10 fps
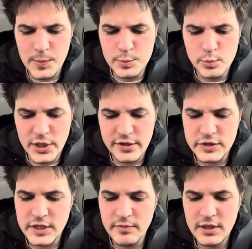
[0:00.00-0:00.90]
But
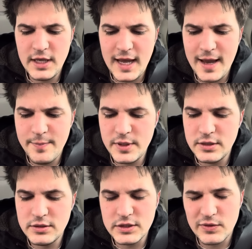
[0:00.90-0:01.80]
there's something that
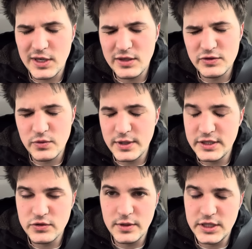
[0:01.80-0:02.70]
happened around
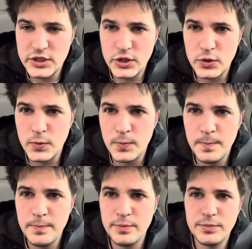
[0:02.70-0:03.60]
2022
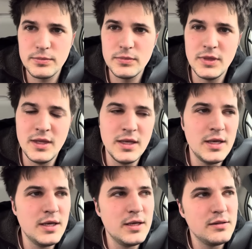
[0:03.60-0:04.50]

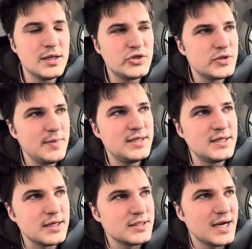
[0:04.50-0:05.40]
that just made
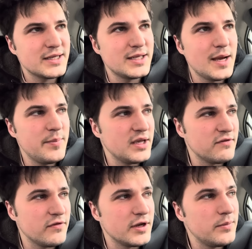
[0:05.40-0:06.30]
TikTok stop being
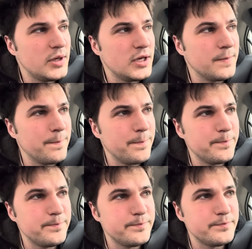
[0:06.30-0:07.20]
fun to me.
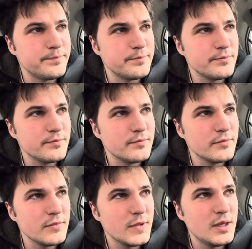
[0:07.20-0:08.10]

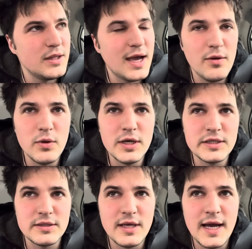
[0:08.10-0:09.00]
And that
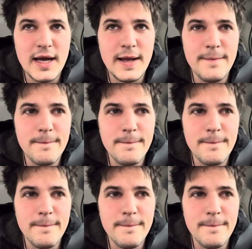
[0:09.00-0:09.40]
was that